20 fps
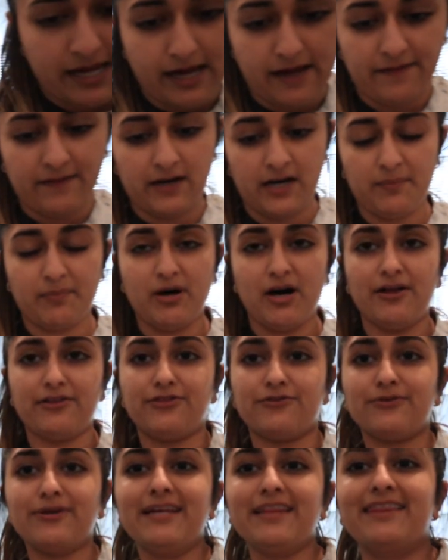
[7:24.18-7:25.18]
And then I bought
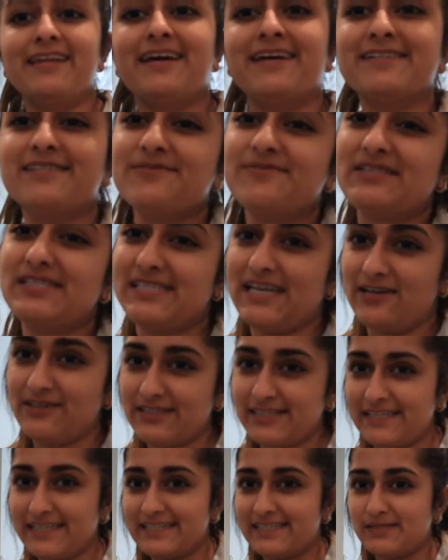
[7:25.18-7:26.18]
three things of
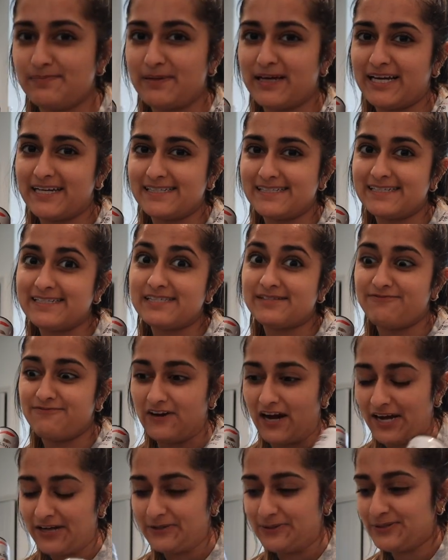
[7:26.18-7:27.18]
Celsius because it's
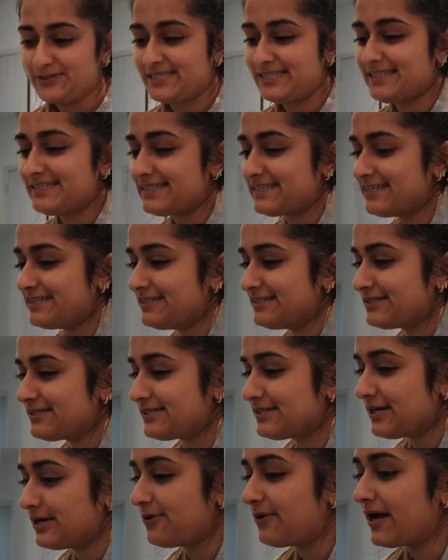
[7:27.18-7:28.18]
final season,
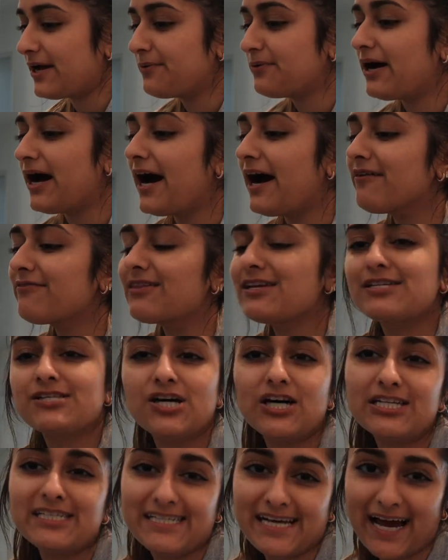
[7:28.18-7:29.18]
so I will have this
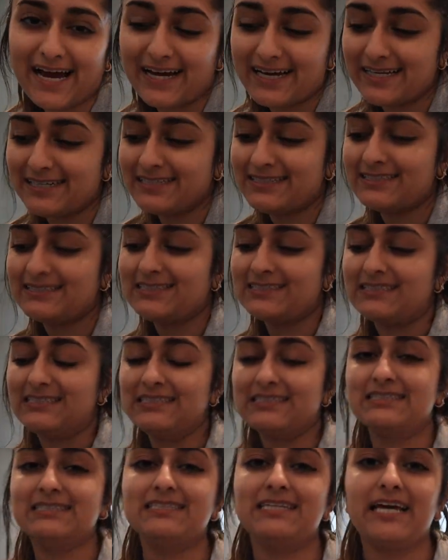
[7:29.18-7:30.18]
on deck
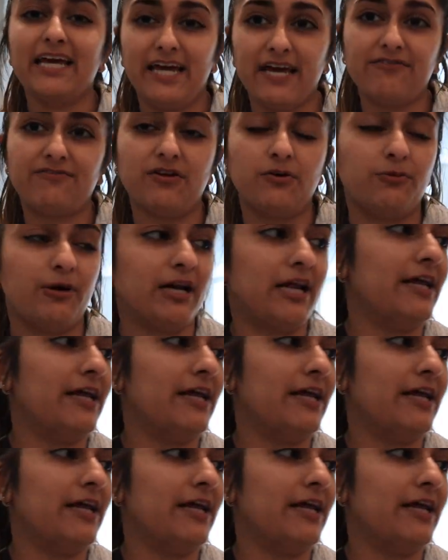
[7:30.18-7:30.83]
if and when